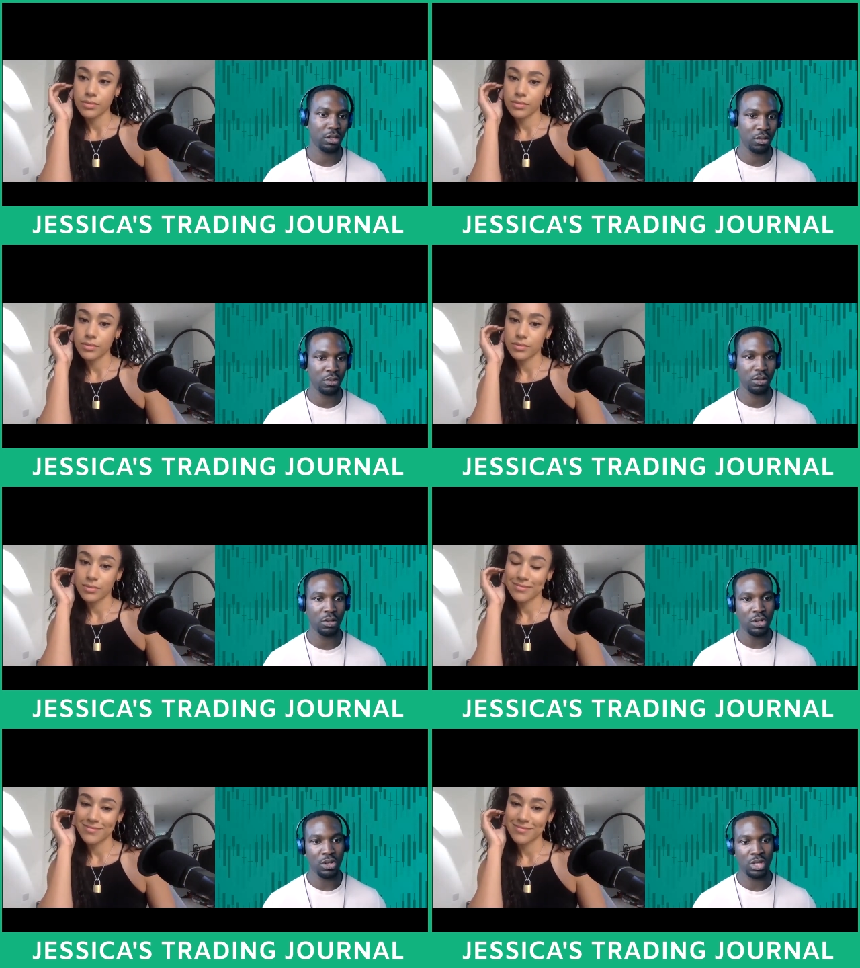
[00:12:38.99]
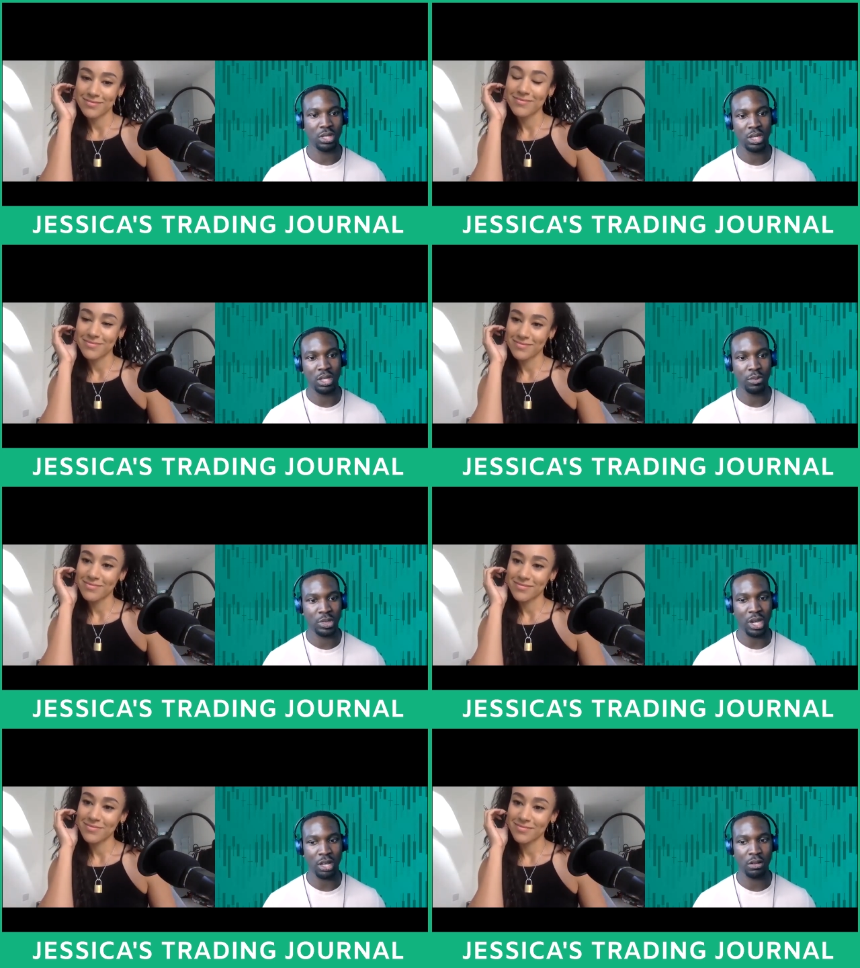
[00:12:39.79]
Speaker 1: You you didn't see them
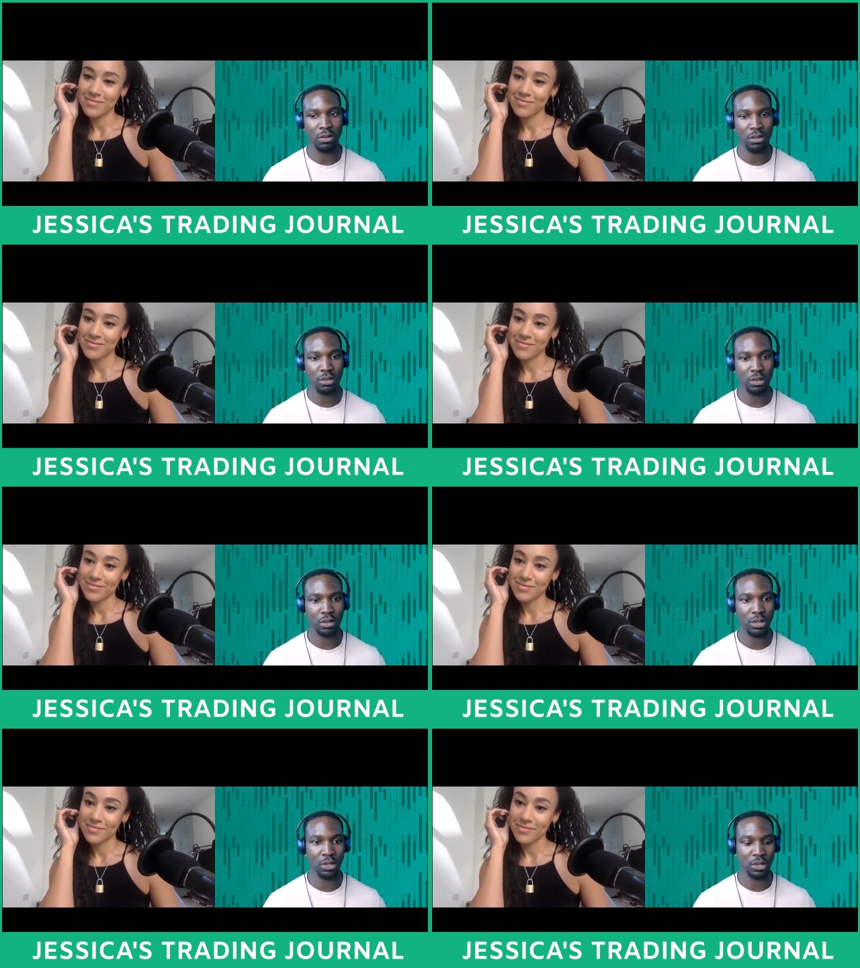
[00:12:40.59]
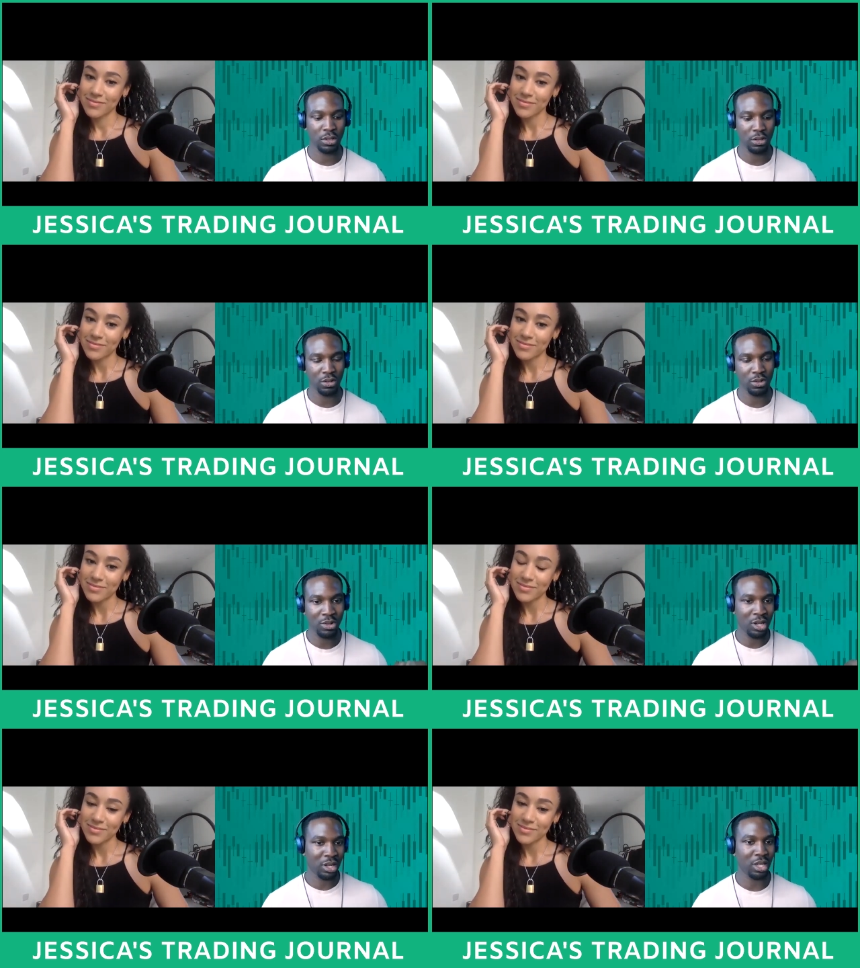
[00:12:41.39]
siloed because you
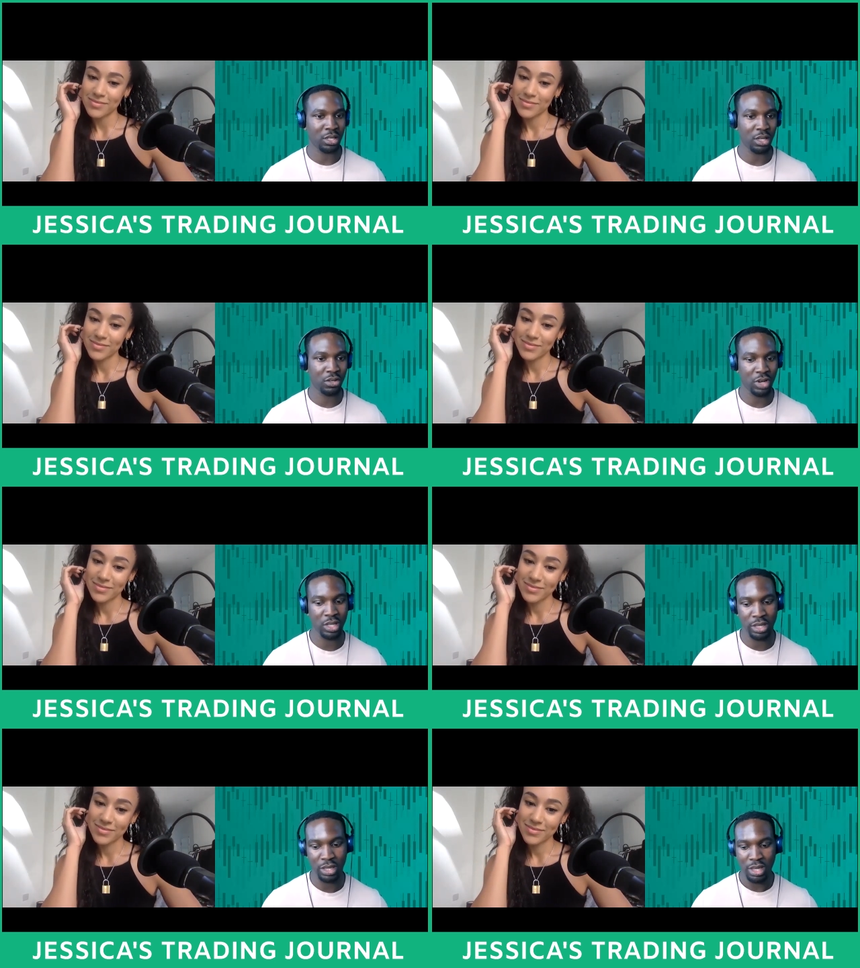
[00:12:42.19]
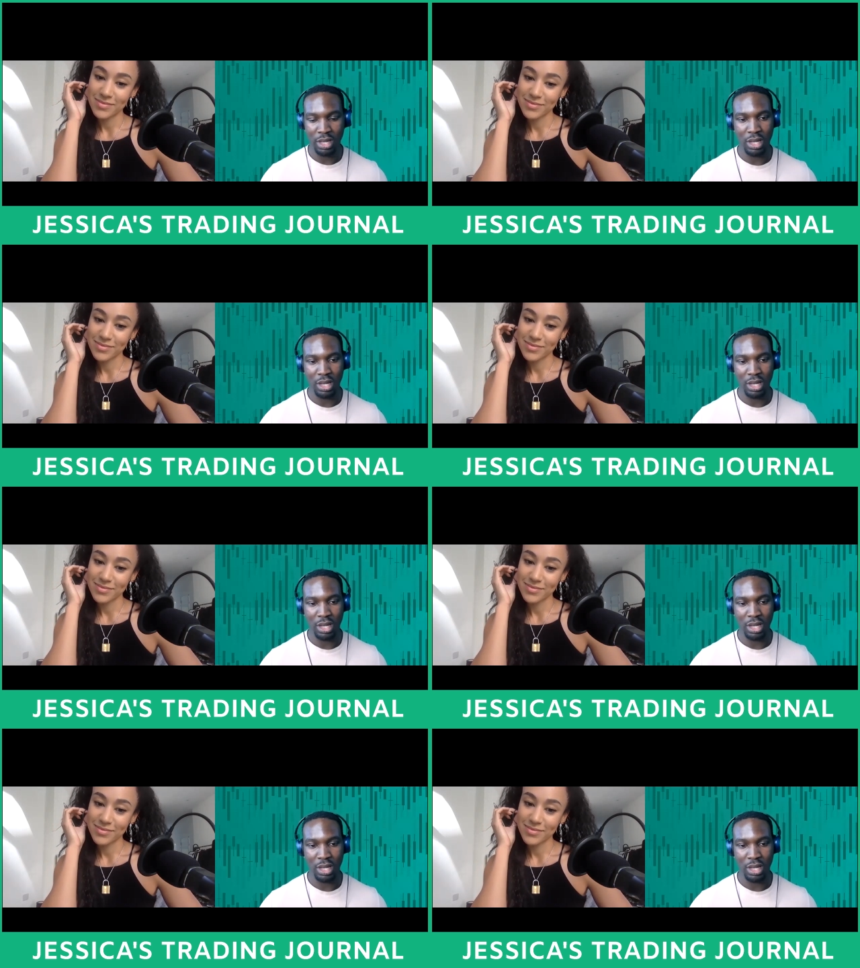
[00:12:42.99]
saw okay, I started trading.